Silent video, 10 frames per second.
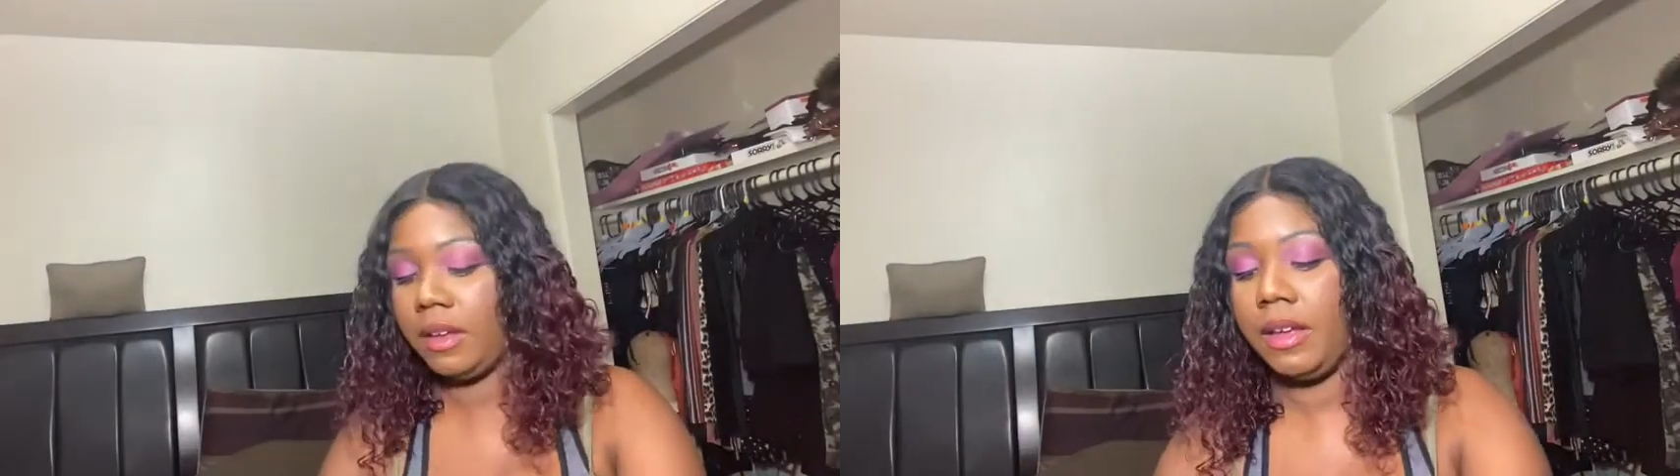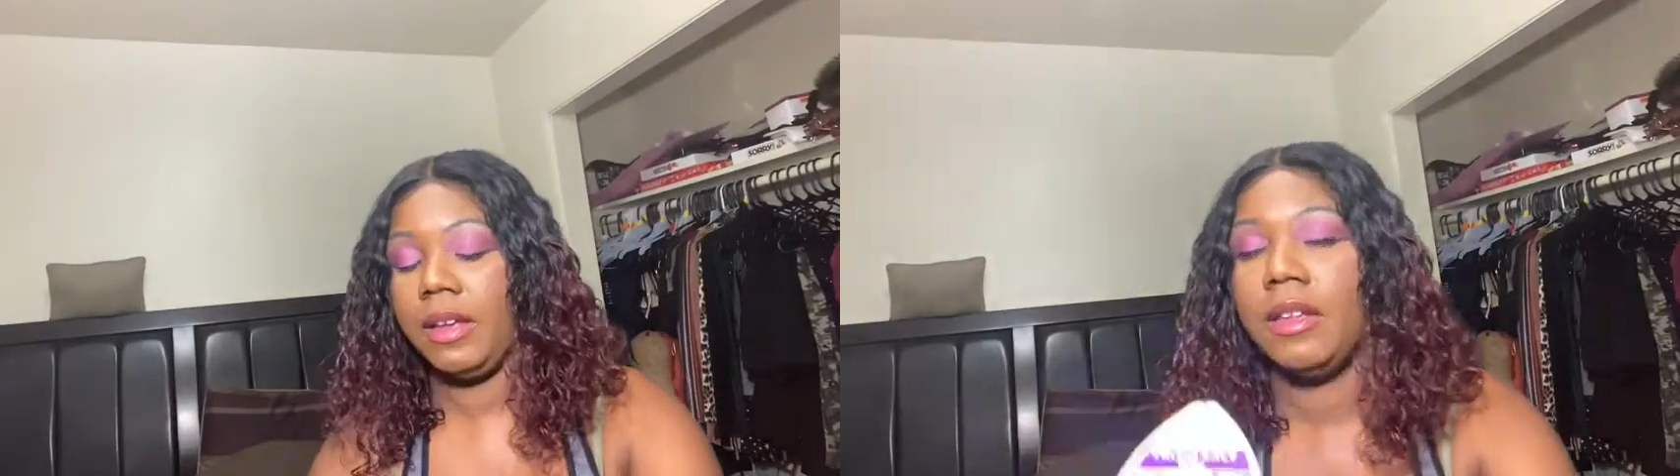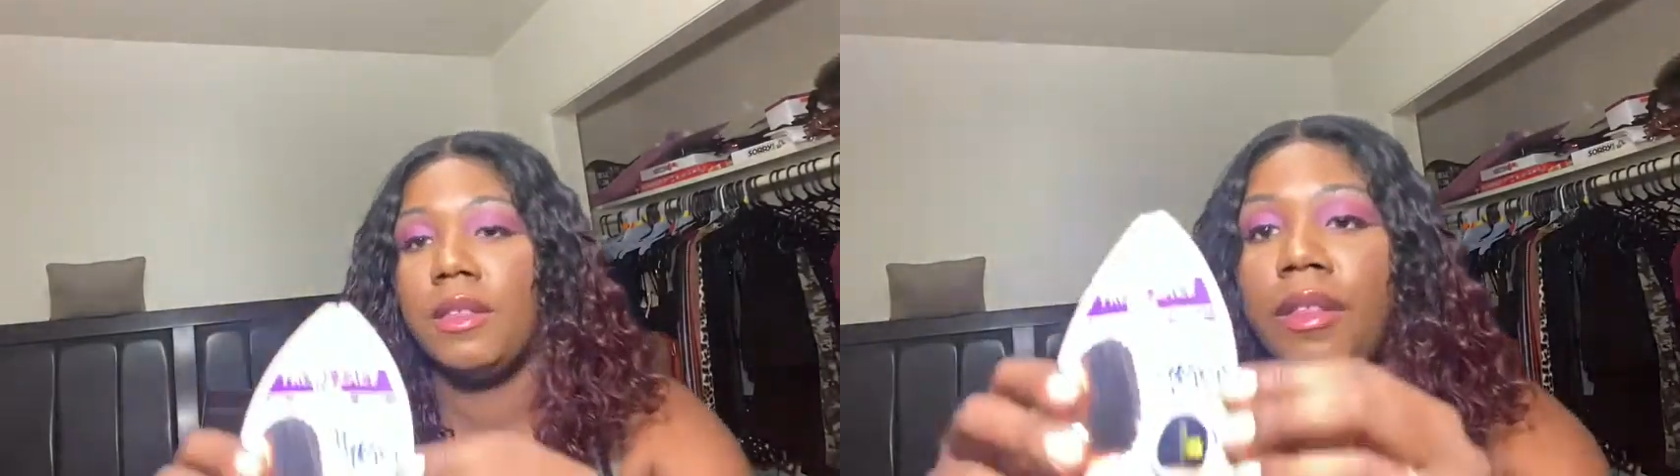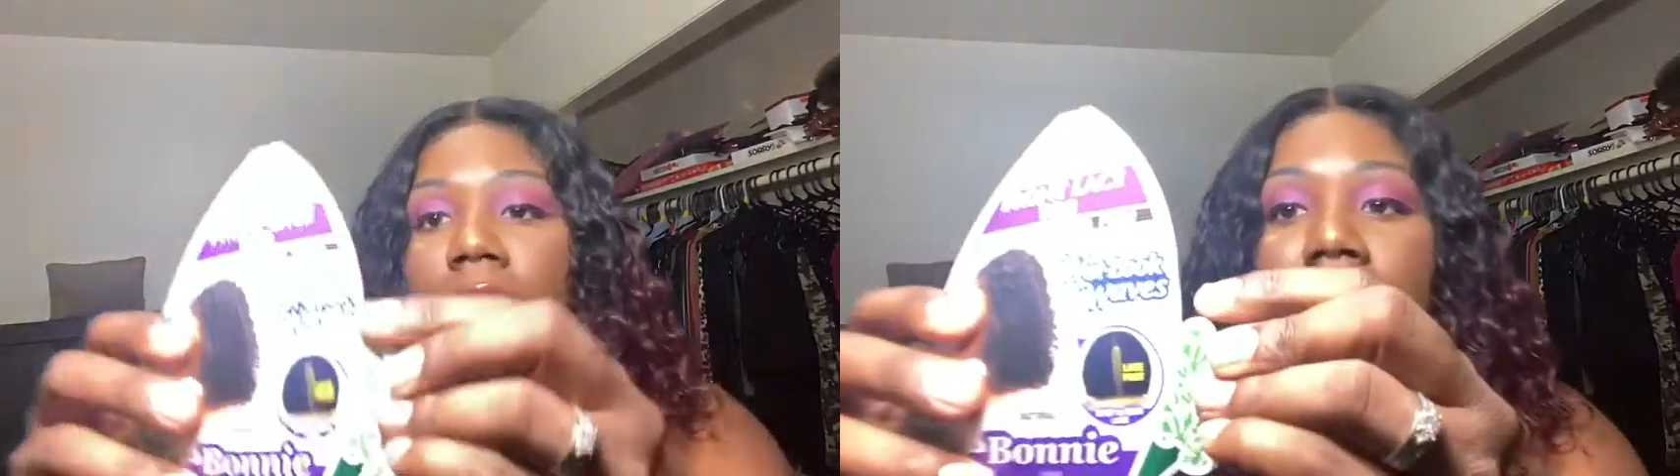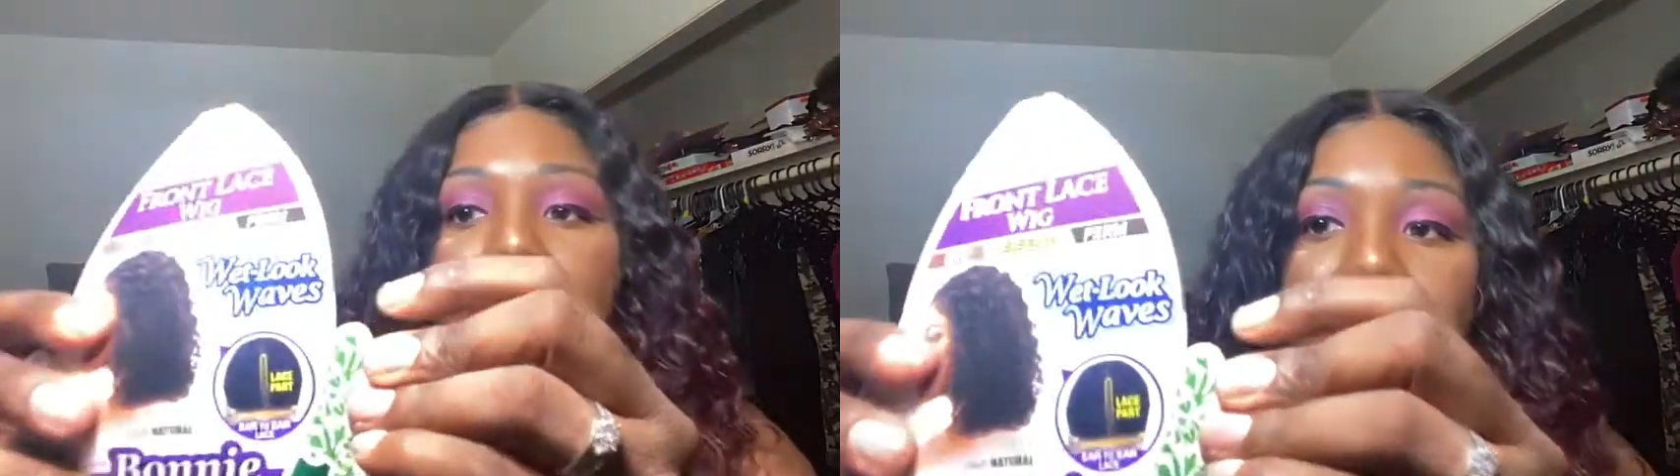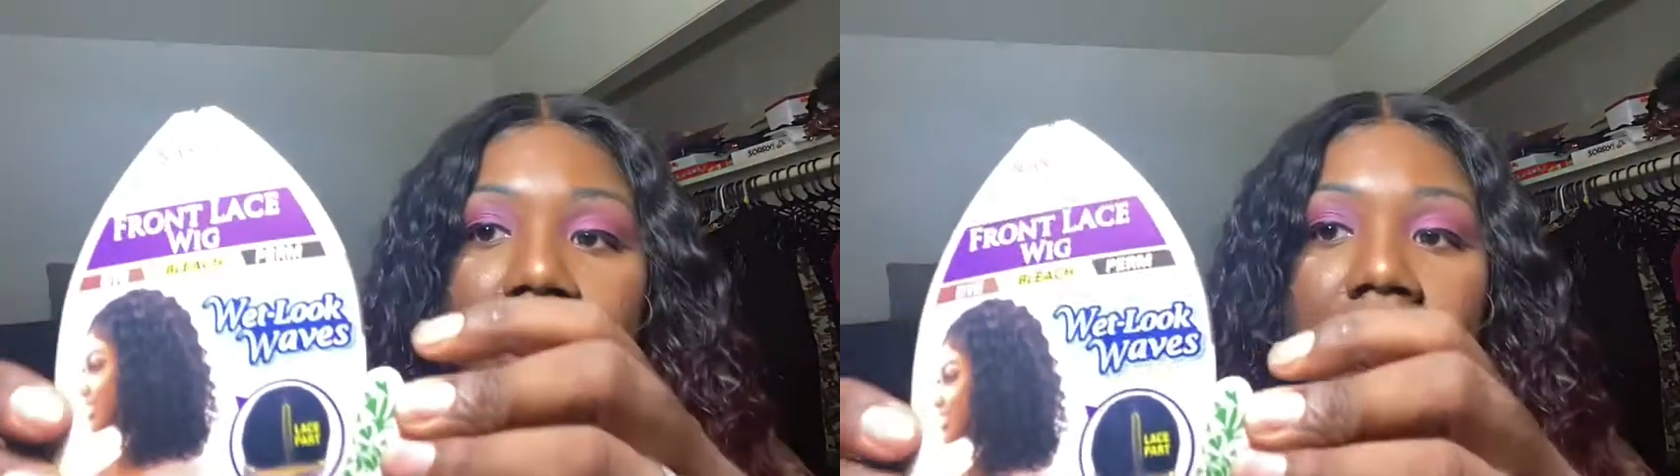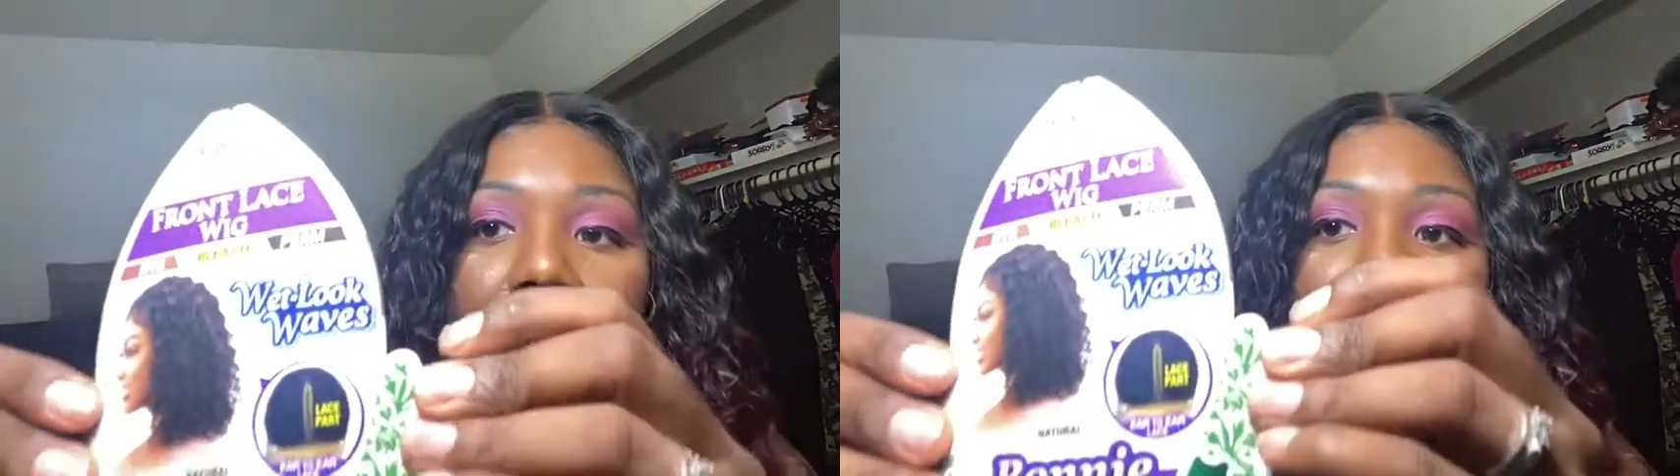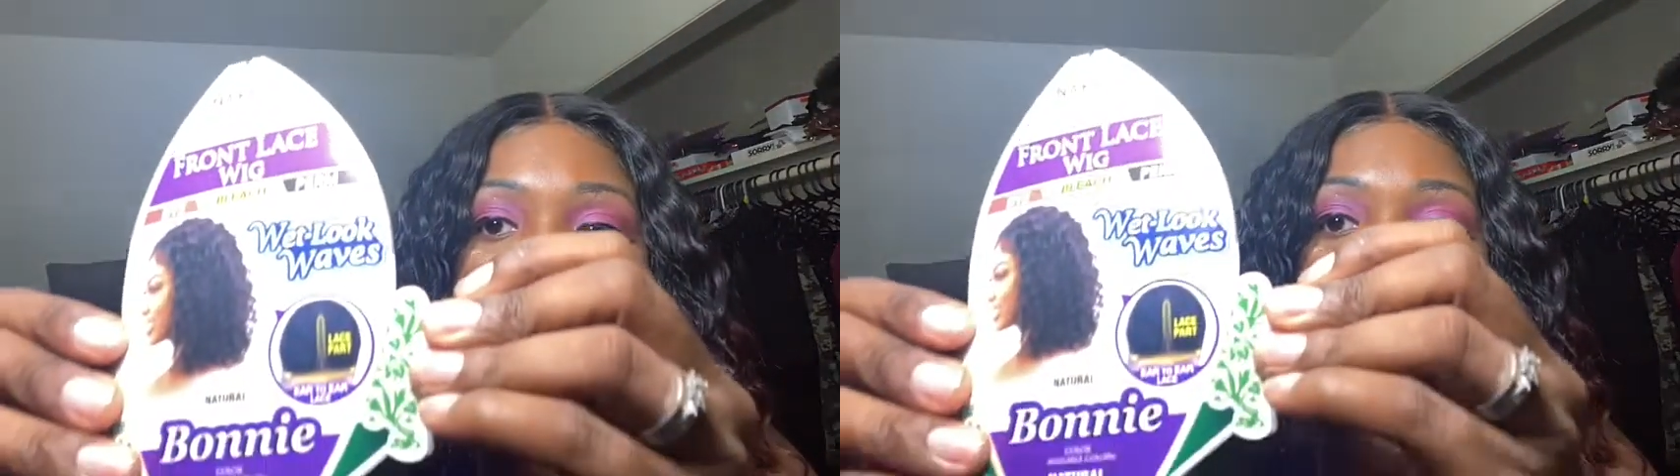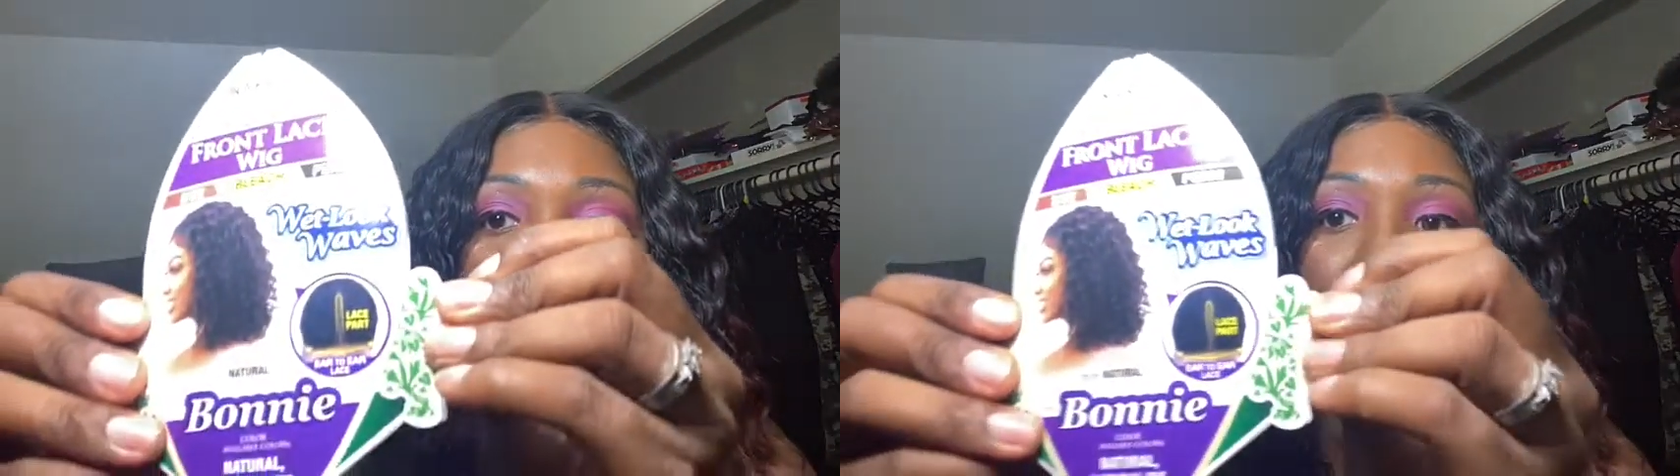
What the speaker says: is like this,